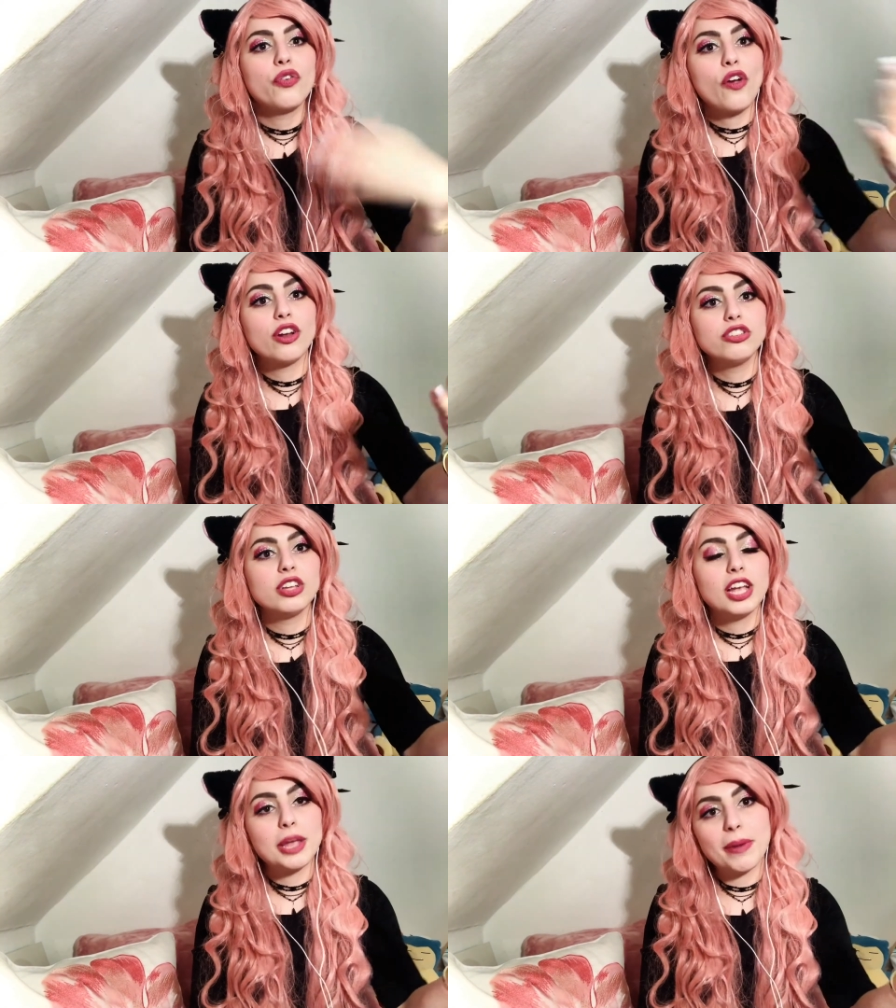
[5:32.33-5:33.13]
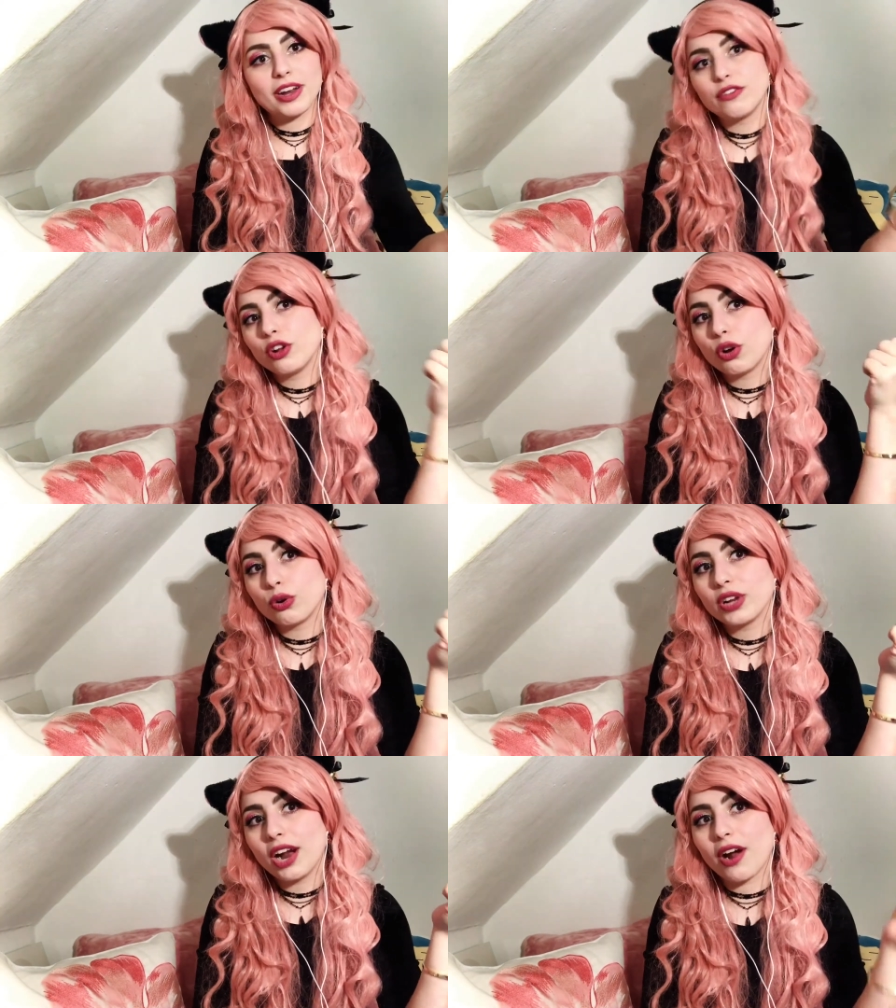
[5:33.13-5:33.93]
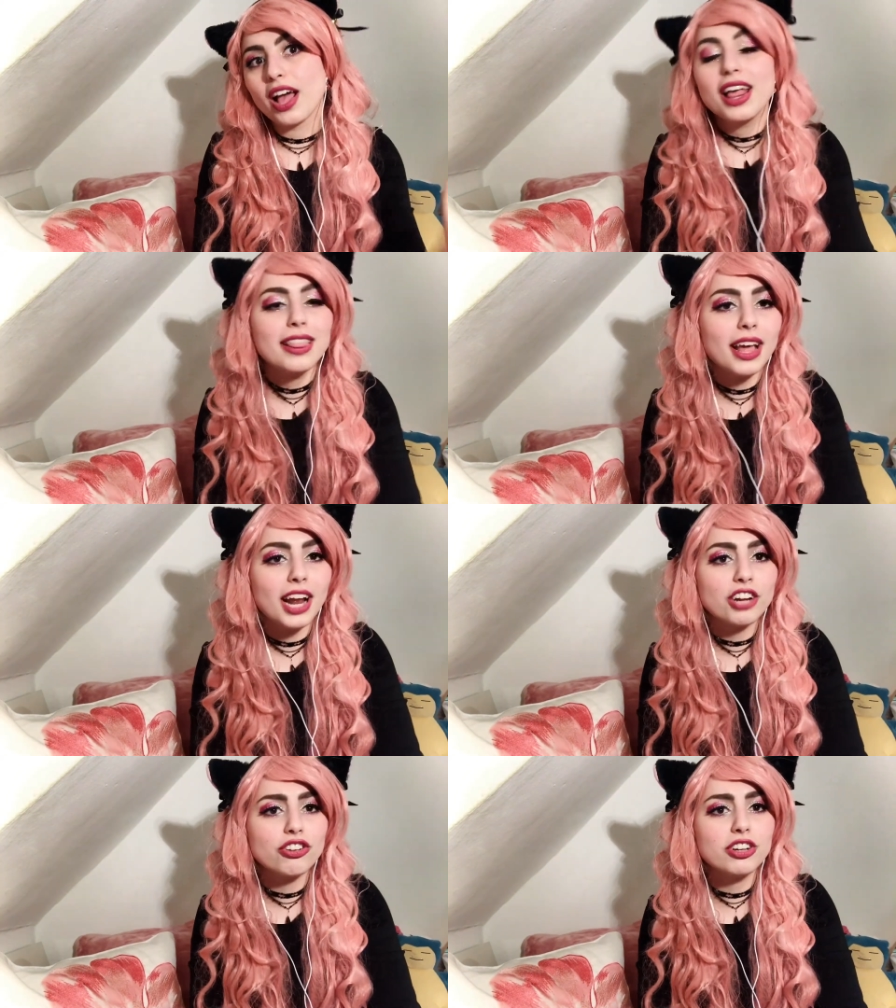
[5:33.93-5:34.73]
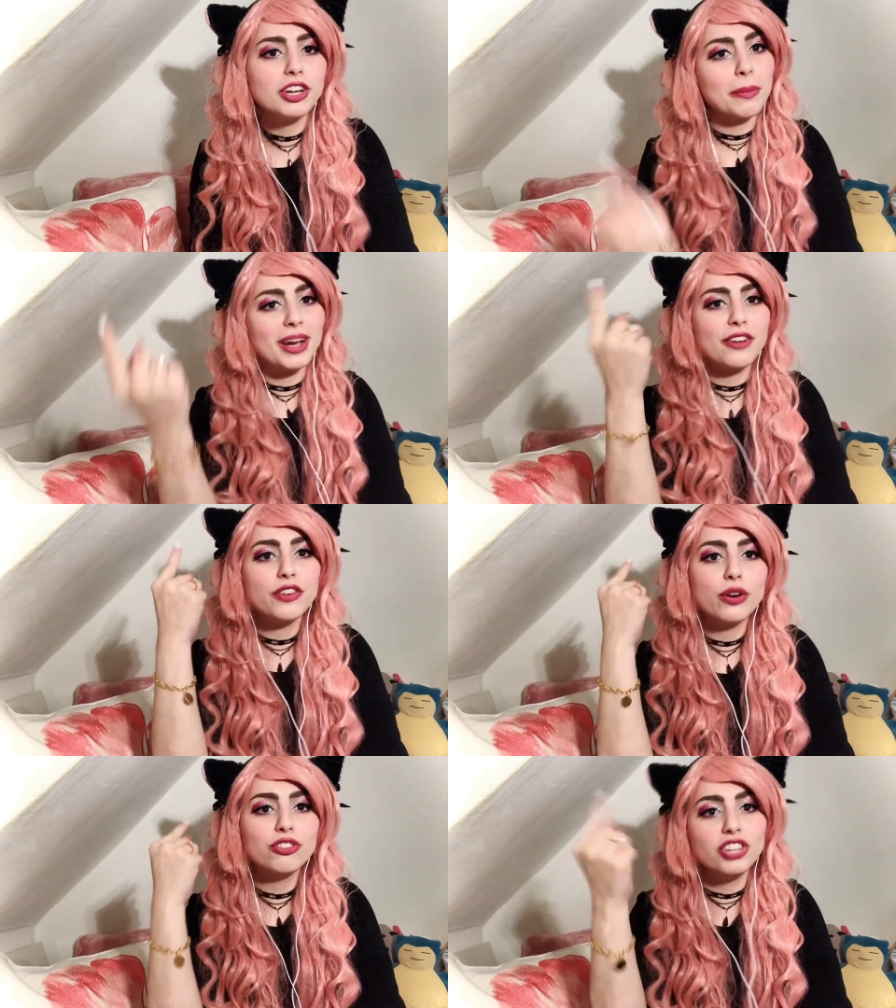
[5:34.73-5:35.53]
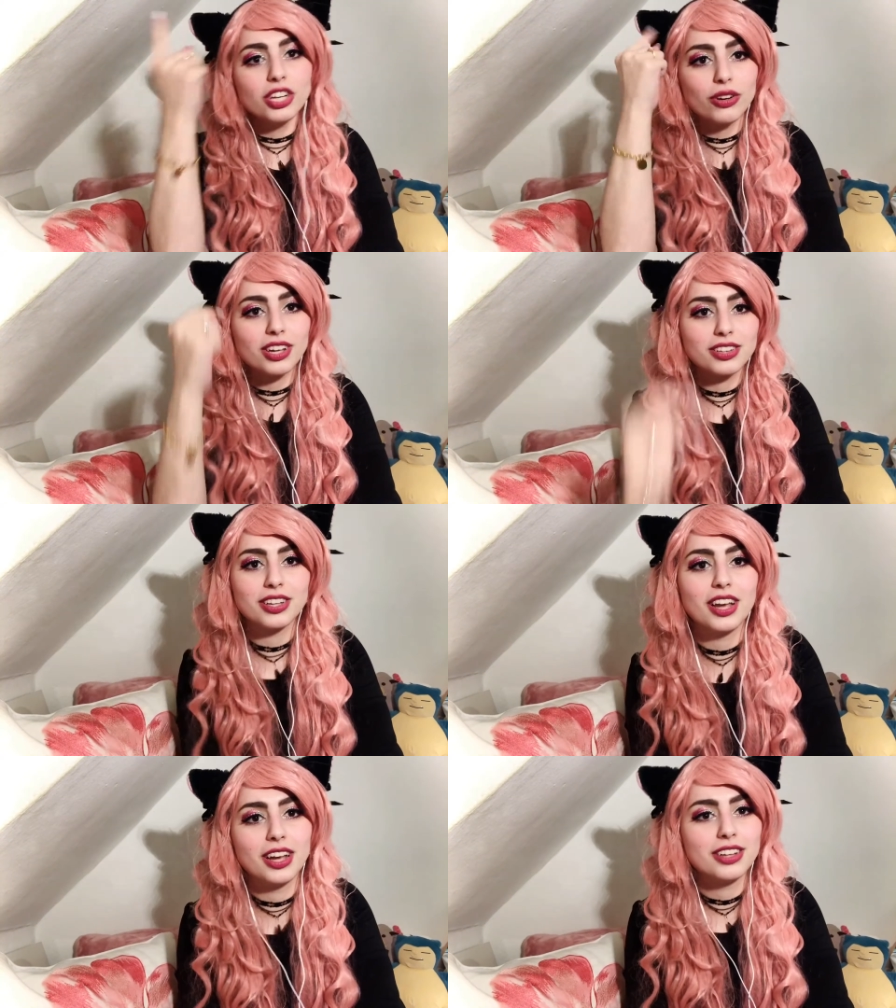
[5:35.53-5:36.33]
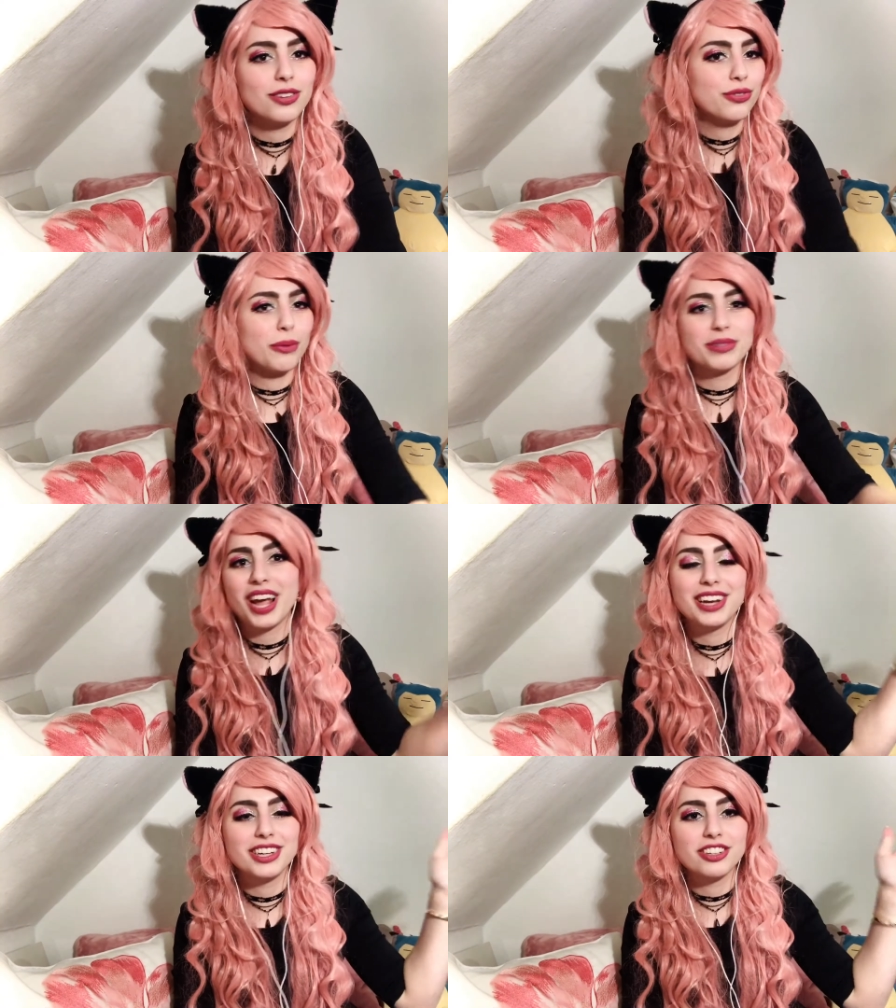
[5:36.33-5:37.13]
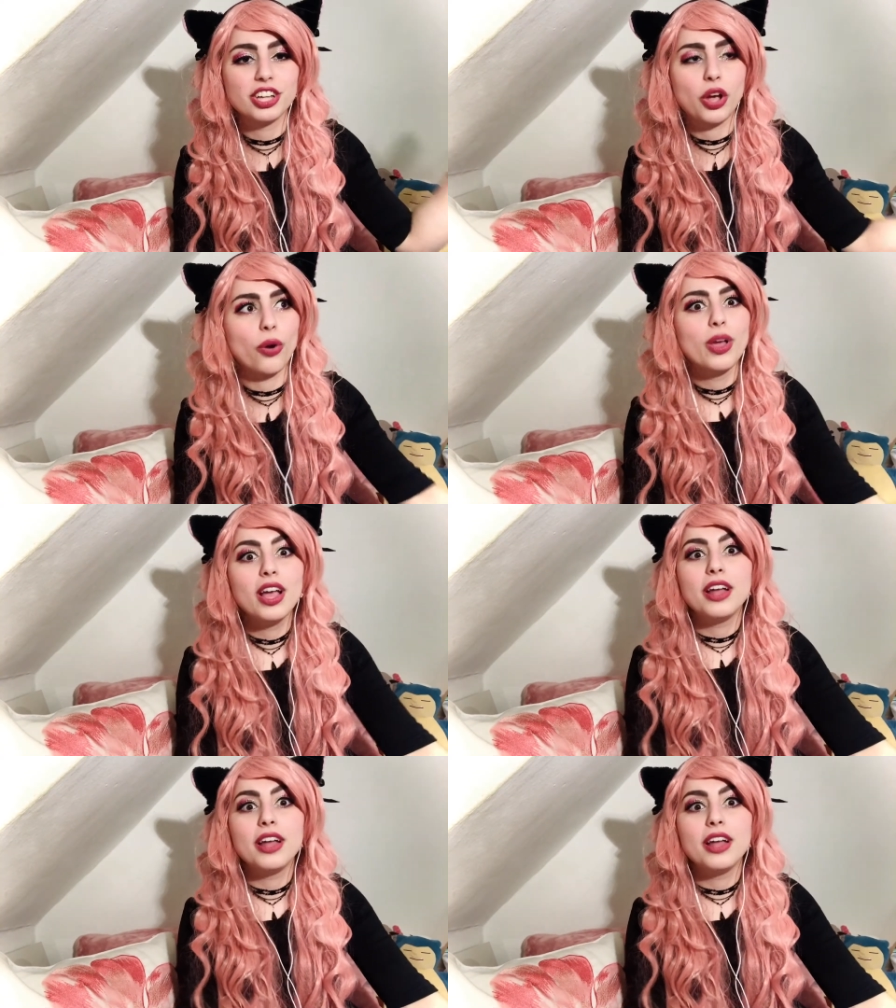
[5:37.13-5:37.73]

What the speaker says: first, he might have known Onodera. Then, actually, he might have known Chitoge from 10 years ago.